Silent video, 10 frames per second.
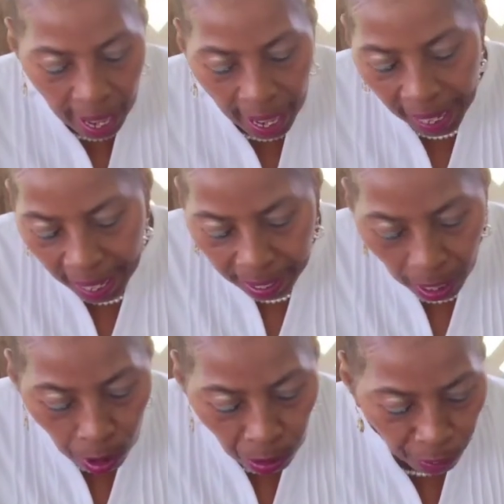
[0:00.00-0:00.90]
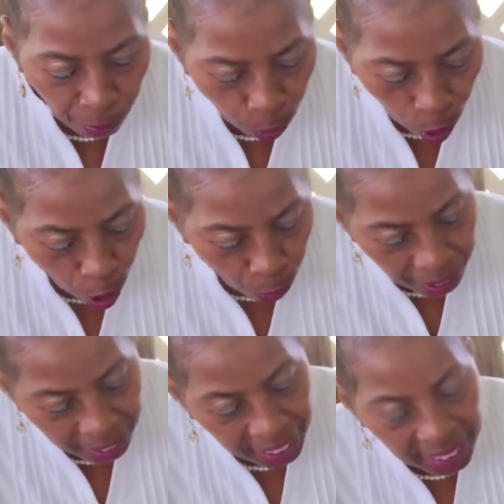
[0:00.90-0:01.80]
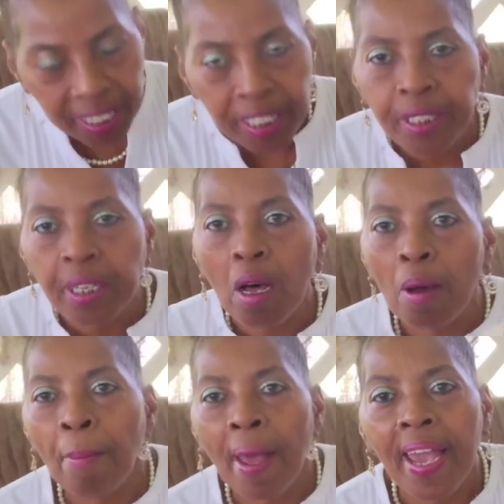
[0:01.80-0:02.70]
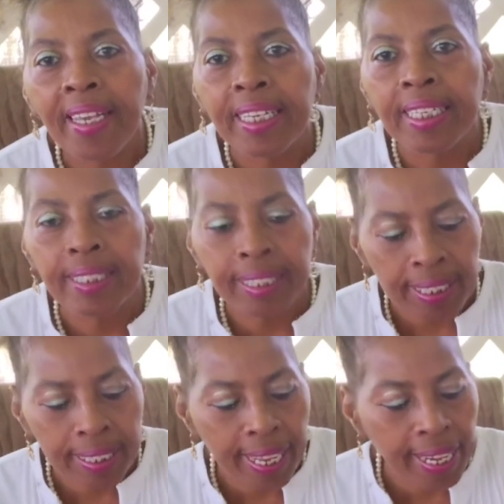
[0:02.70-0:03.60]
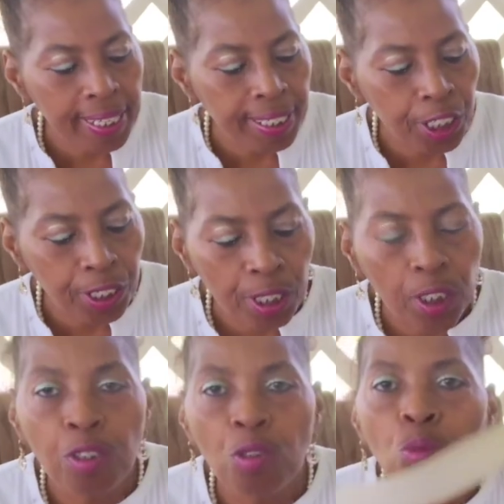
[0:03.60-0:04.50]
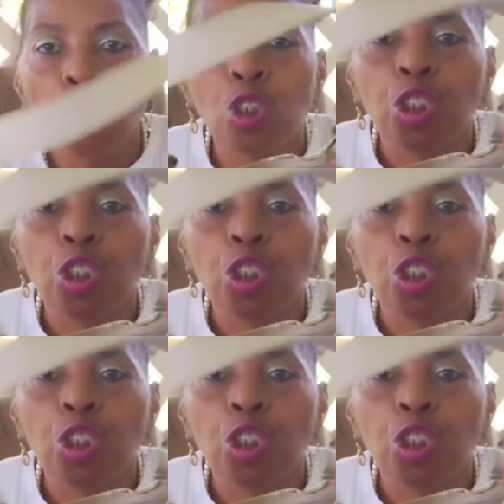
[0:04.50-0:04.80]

And the only flaw with this uh, bag is, is that it's just a little,